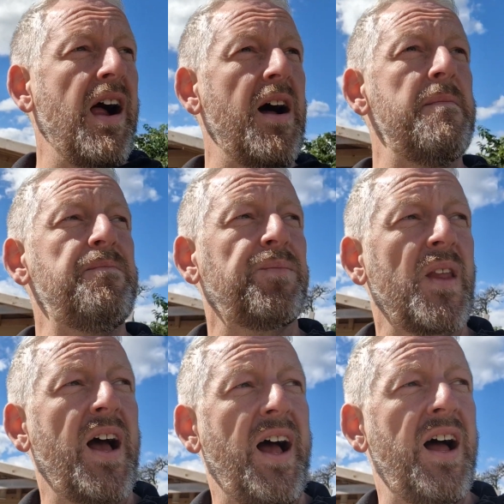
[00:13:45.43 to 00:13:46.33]

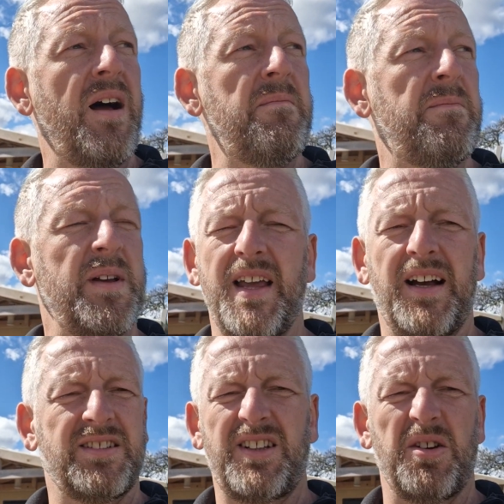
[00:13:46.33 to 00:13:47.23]
But
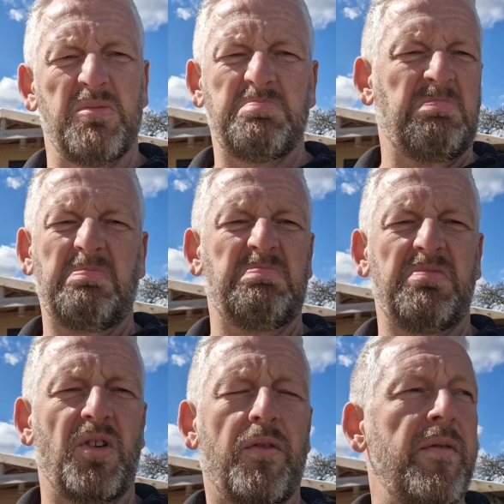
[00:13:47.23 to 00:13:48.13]
yeah, still
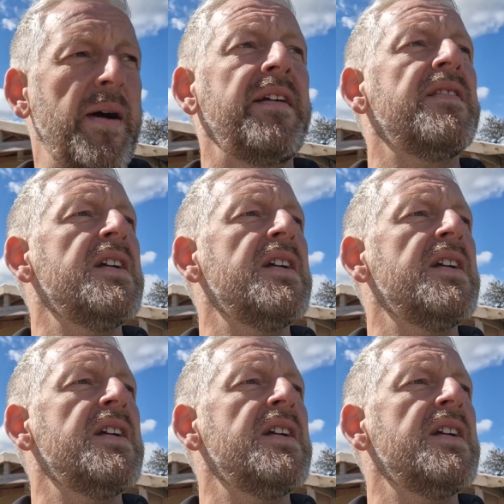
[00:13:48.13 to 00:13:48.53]
not for me.